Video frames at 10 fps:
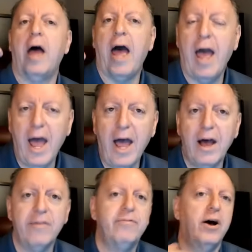
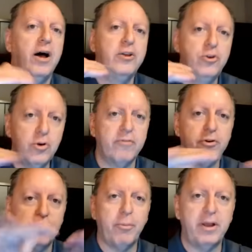have a
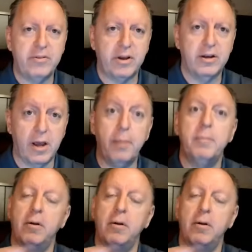universal basic income